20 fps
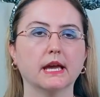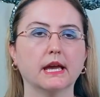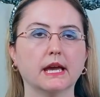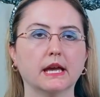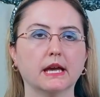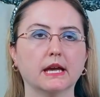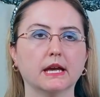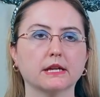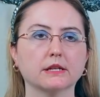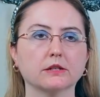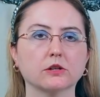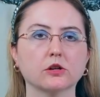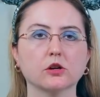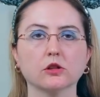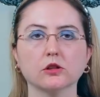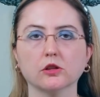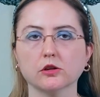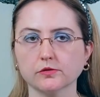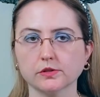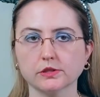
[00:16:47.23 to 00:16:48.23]
and
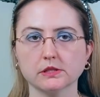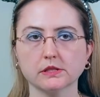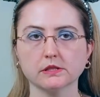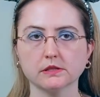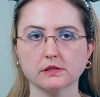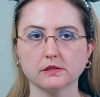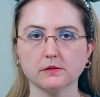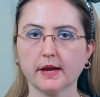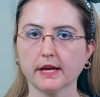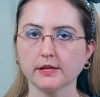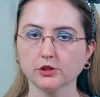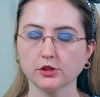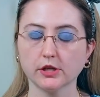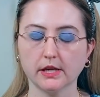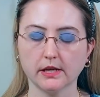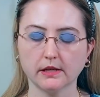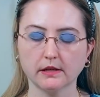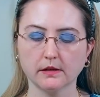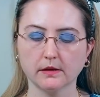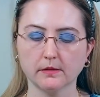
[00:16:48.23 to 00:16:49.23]
closeness to Magic
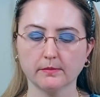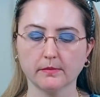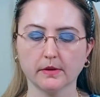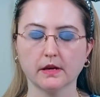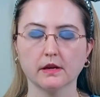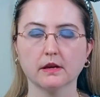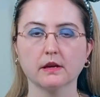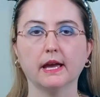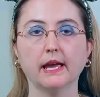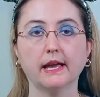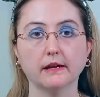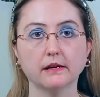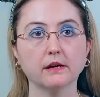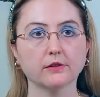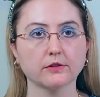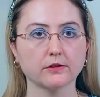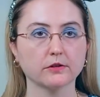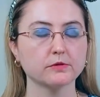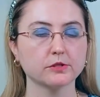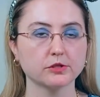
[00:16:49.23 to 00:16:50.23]
Kingdom and
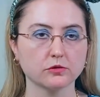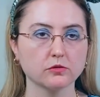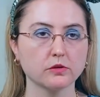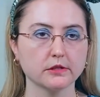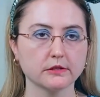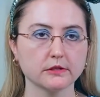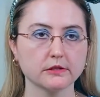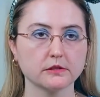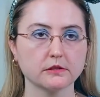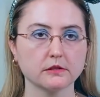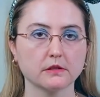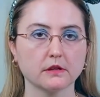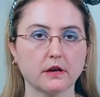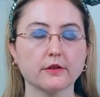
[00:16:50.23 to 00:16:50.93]
other resorts,